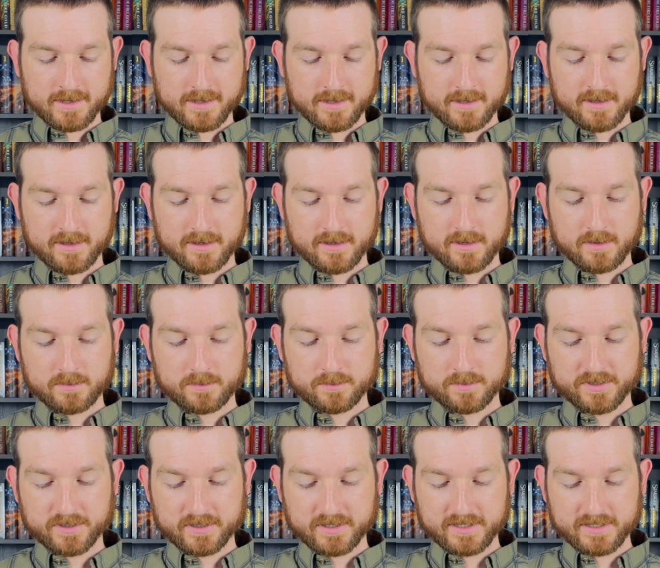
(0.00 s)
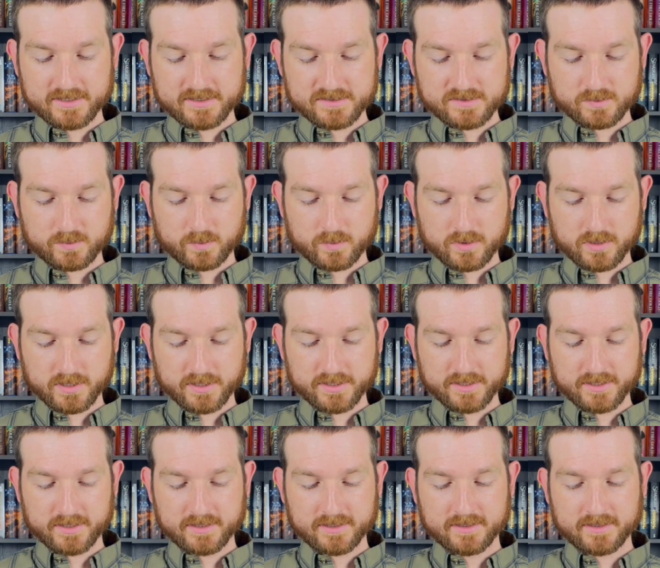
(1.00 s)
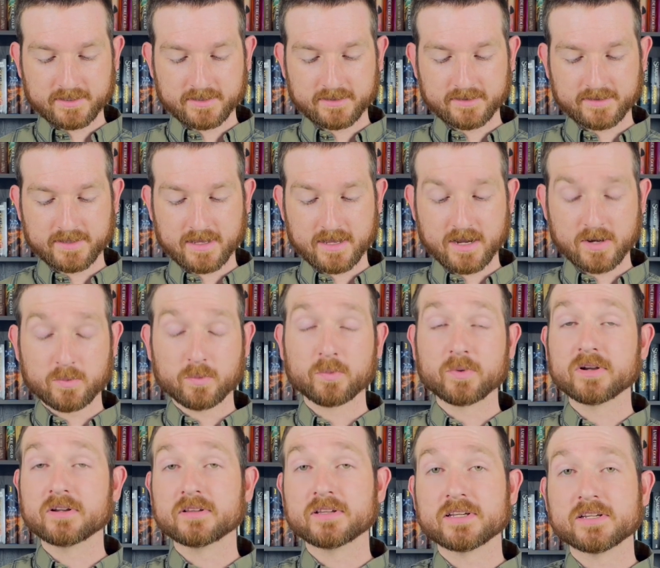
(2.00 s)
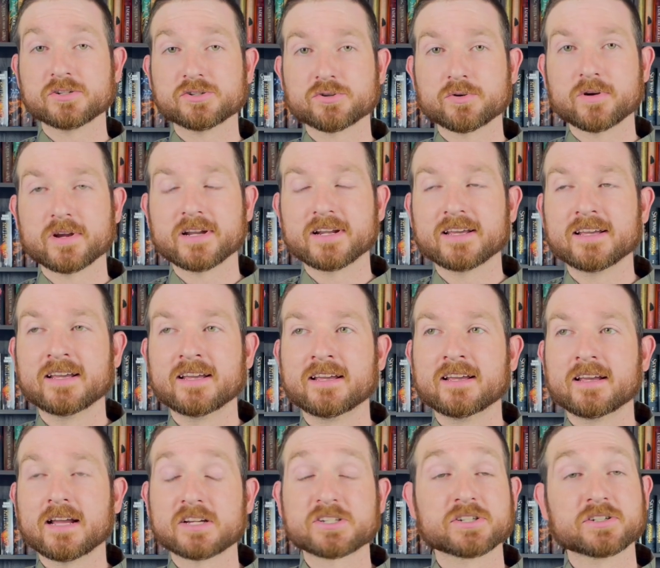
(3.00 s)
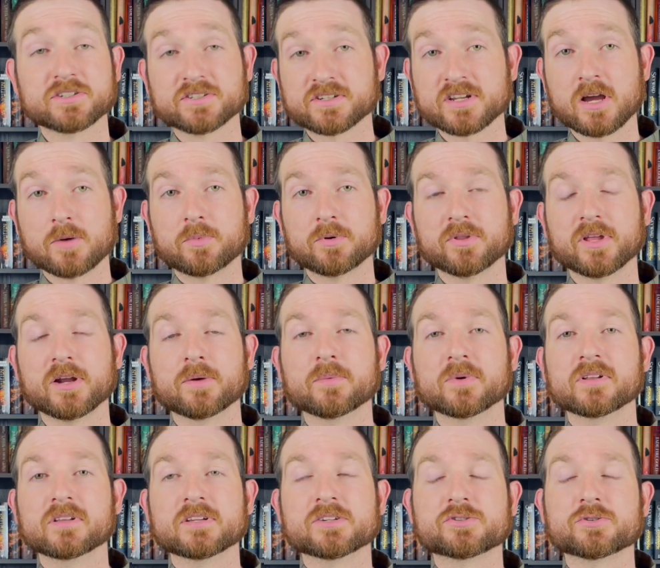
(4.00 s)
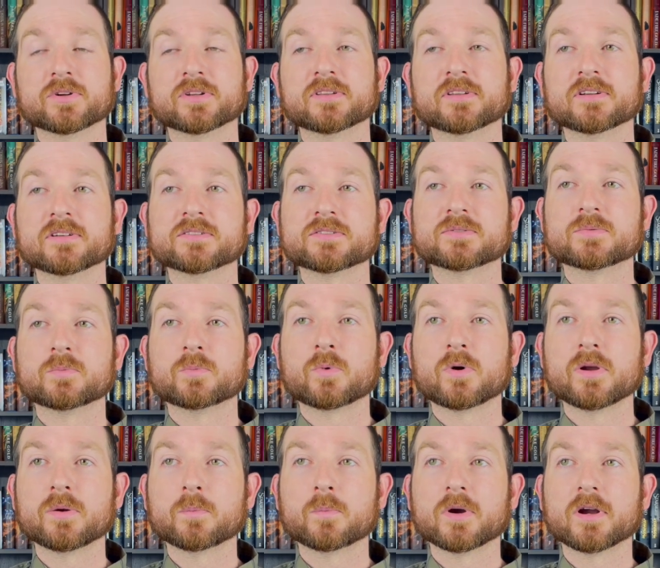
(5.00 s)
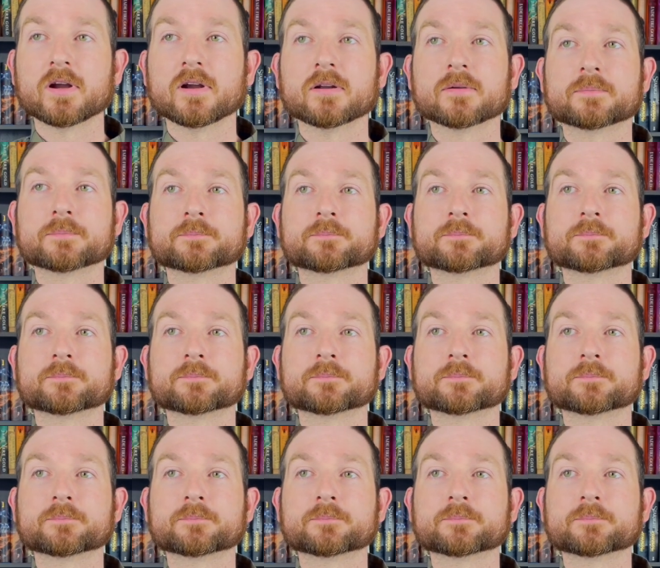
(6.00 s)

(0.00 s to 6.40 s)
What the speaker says: There is one that I really enjoyed. Actually, there's a couple that I really enjoyed. There's one where